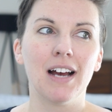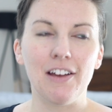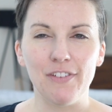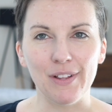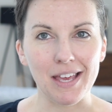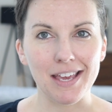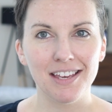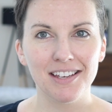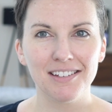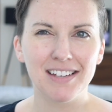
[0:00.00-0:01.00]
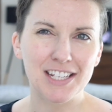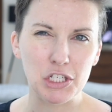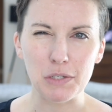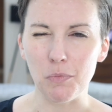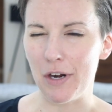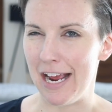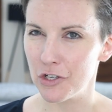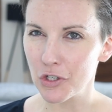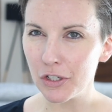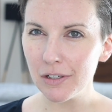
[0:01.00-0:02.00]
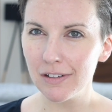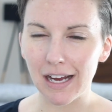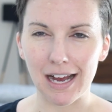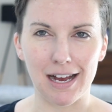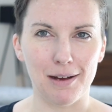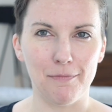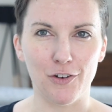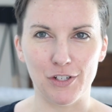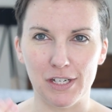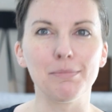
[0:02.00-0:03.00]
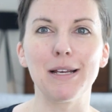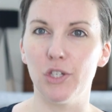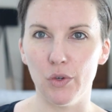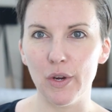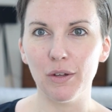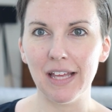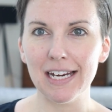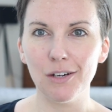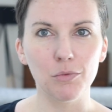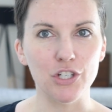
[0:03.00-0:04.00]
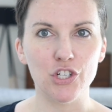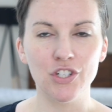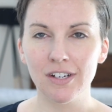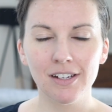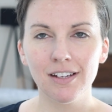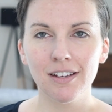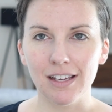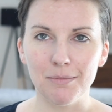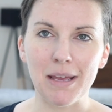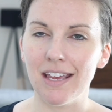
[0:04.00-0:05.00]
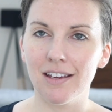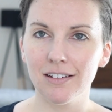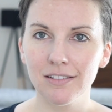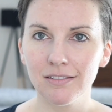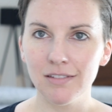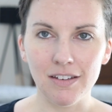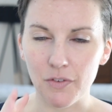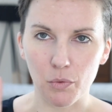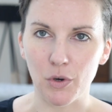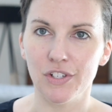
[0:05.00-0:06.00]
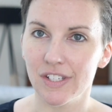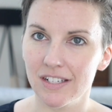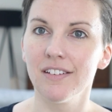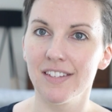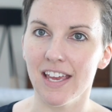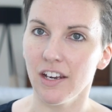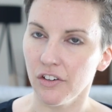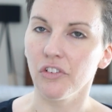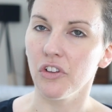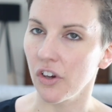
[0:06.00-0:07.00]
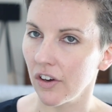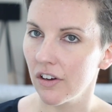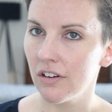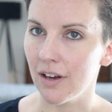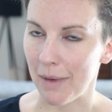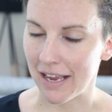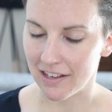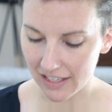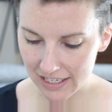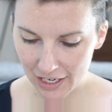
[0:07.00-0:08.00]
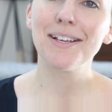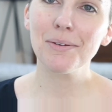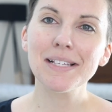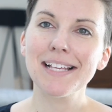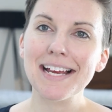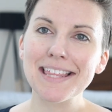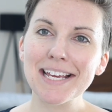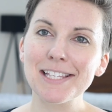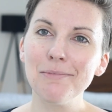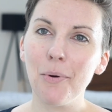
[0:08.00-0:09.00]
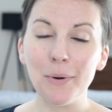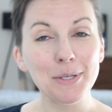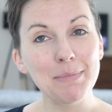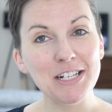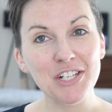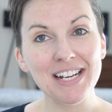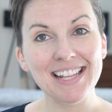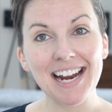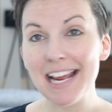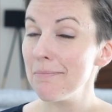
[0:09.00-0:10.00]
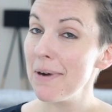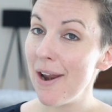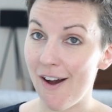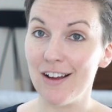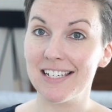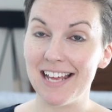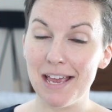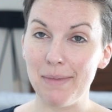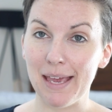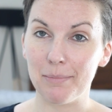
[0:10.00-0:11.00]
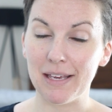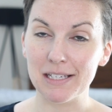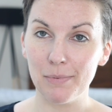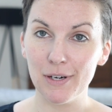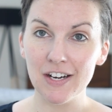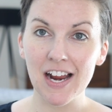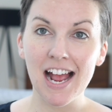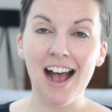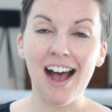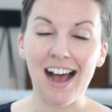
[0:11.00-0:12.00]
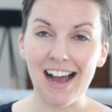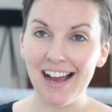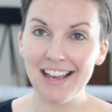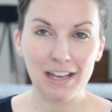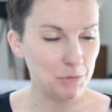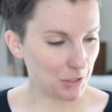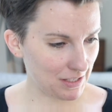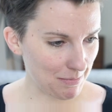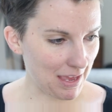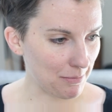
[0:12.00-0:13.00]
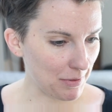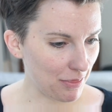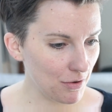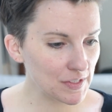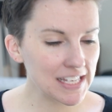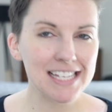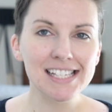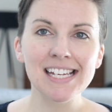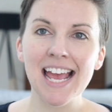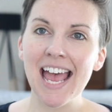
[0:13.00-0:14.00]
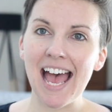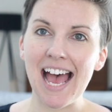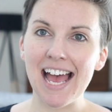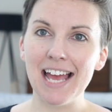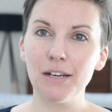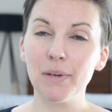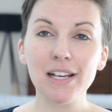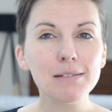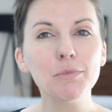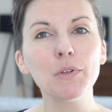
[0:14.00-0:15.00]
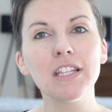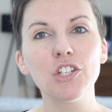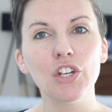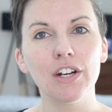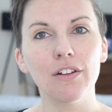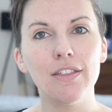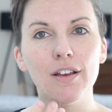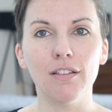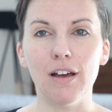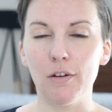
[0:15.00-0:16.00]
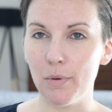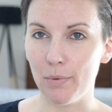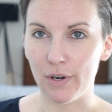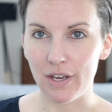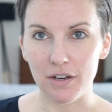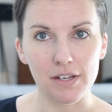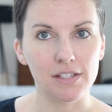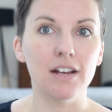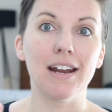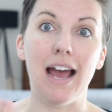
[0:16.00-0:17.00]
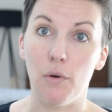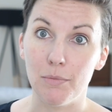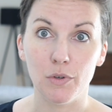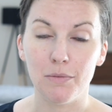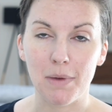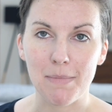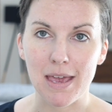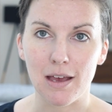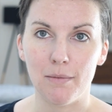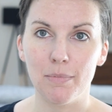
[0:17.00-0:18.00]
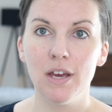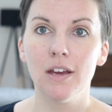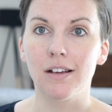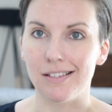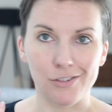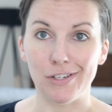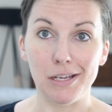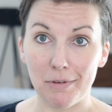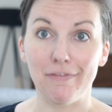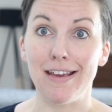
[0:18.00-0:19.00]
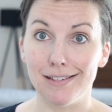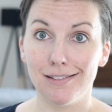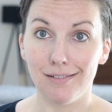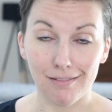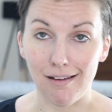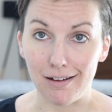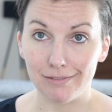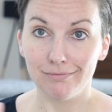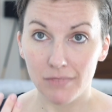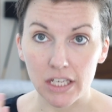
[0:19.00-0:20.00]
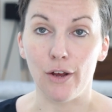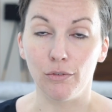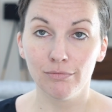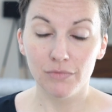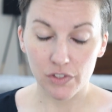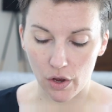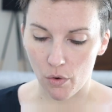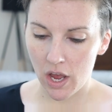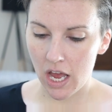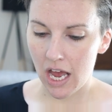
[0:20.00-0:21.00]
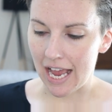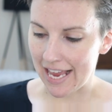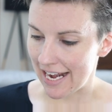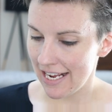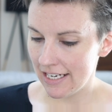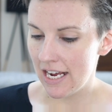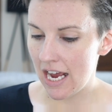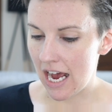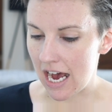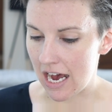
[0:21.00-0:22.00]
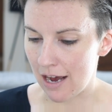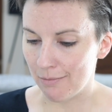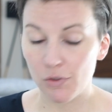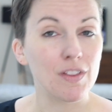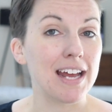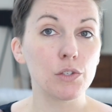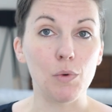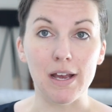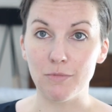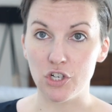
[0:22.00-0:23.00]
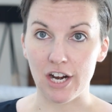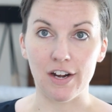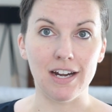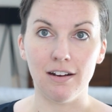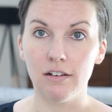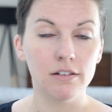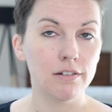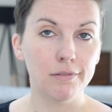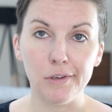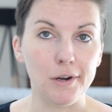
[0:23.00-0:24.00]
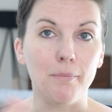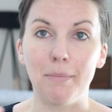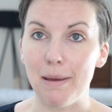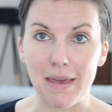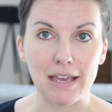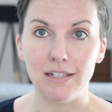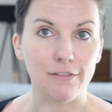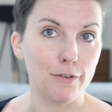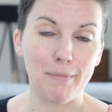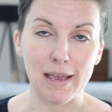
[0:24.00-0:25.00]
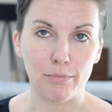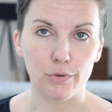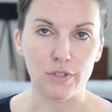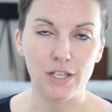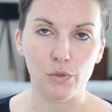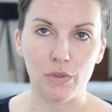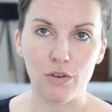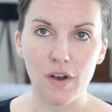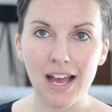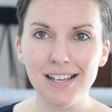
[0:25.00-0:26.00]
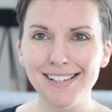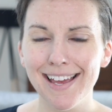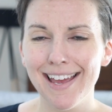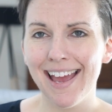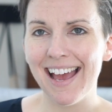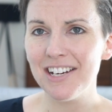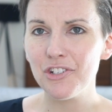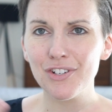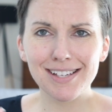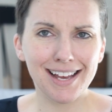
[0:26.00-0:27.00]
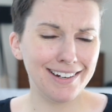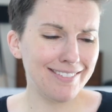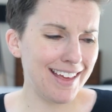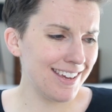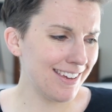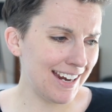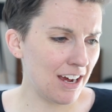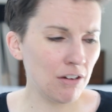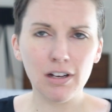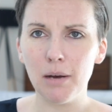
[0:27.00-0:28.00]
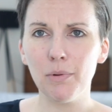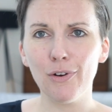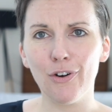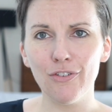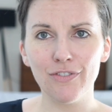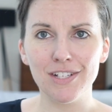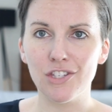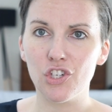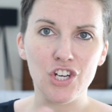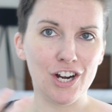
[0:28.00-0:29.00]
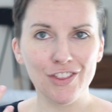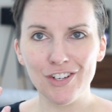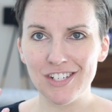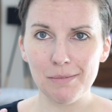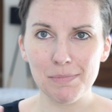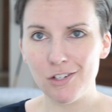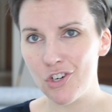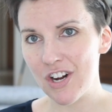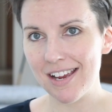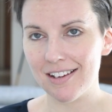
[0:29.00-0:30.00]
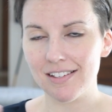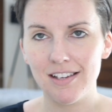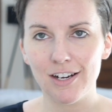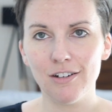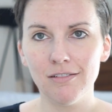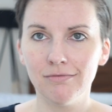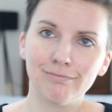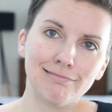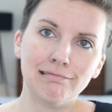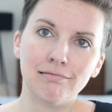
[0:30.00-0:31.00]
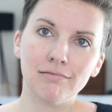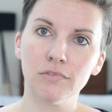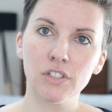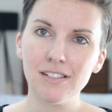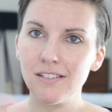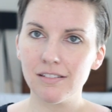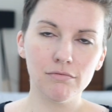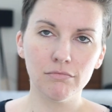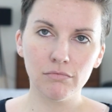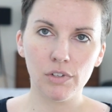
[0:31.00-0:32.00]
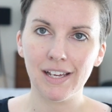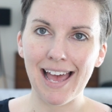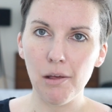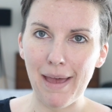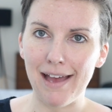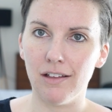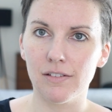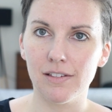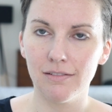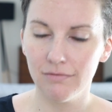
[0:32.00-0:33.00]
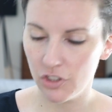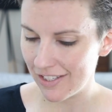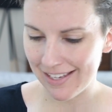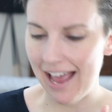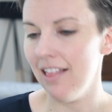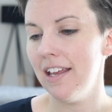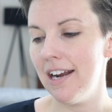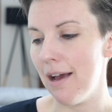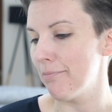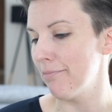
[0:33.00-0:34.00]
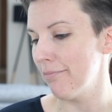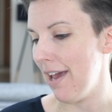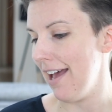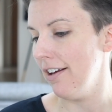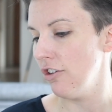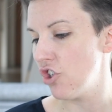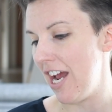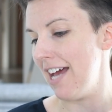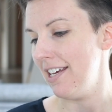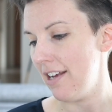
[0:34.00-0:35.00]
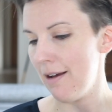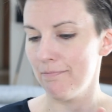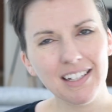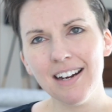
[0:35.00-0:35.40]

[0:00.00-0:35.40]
I feel like it's just more natural uh, versus my studio lighting, which can make even the worst skin look immaculate. As well as that, I think it's important to mention that I am not a makeup expert. I am just a makeup enthusiast and because I'm doing this channel, I think a lot of people are curious on how I'm doing my makeup because they're seeing my face a lot, you know, so I get it. Um, so that is why I'm sharing you know, my make different makeup routines with you guys and just kind of like, you know, a couple of girlfriends sharing their tips and tricks, you know, just gal pals, just galling it up, gal chatting it up.